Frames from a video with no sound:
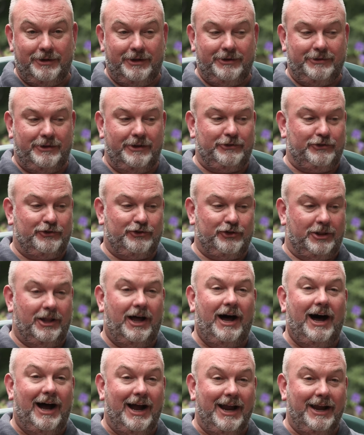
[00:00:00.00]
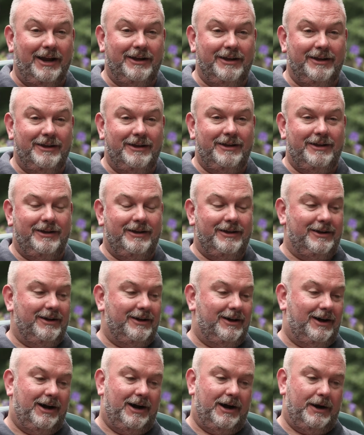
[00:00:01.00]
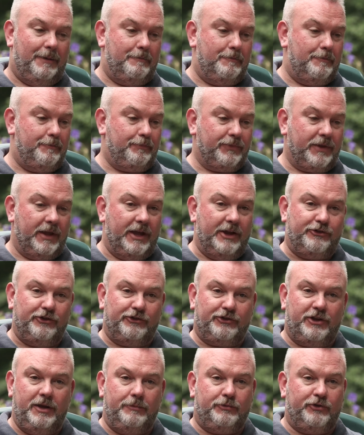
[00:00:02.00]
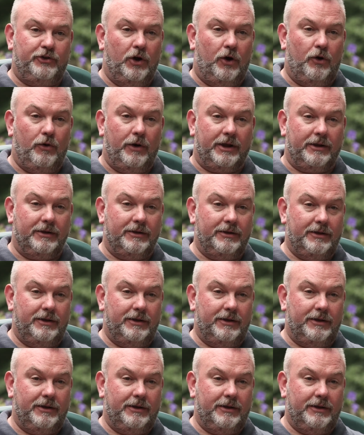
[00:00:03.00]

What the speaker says: It's July. It just keeps going.